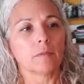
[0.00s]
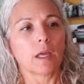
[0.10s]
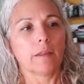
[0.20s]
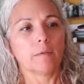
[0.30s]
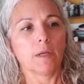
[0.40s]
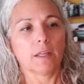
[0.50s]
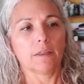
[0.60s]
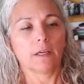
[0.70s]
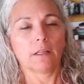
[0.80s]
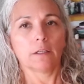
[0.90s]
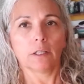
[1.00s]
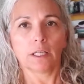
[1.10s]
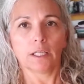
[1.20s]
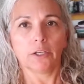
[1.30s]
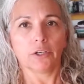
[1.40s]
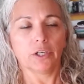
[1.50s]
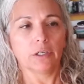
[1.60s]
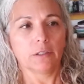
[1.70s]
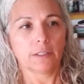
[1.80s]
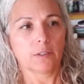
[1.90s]
And then we can think a little
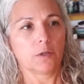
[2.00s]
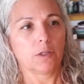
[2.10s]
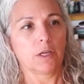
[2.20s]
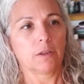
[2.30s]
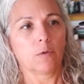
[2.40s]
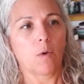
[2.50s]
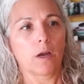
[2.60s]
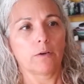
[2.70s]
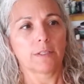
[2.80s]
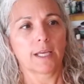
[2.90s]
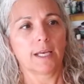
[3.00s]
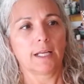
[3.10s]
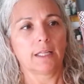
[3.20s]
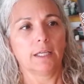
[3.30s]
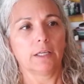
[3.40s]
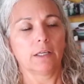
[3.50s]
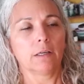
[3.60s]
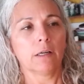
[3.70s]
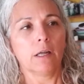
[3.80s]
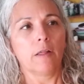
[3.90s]
clearer. So you look at the water, it's getting
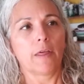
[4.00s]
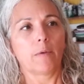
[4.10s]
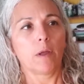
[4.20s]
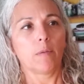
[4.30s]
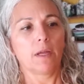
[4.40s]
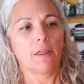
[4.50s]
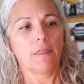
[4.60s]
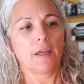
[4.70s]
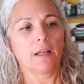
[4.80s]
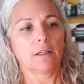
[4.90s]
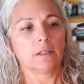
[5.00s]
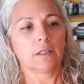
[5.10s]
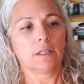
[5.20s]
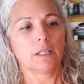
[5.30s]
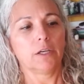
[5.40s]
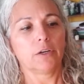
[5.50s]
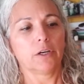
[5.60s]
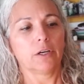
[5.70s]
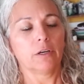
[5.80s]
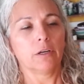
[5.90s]
clear. That way we can think a little
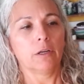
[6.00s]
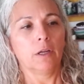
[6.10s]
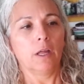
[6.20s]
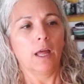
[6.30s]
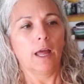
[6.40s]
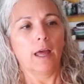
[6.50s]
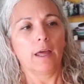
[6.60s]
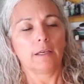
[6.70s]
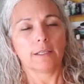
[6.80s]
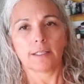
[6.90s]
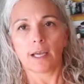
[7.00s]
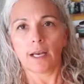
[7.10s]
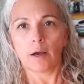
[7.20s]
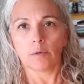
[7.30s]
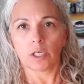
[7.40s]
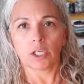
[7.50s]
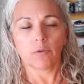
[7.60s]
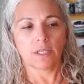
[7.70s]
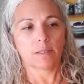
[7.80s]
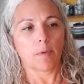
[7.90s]
clearer and decide how we're going to
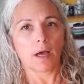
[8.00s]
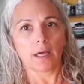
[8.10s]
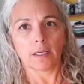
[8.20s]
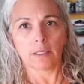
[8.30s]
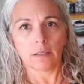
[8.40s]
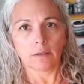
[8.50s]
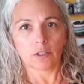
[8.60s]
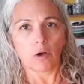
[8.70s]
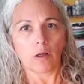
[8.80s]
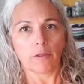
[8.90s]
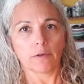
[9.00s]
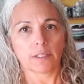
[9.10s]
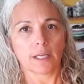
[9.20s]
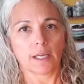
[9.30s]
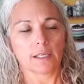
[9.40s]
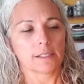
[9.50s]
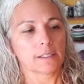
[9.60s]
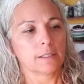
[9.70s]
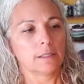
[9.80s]
respond to all those things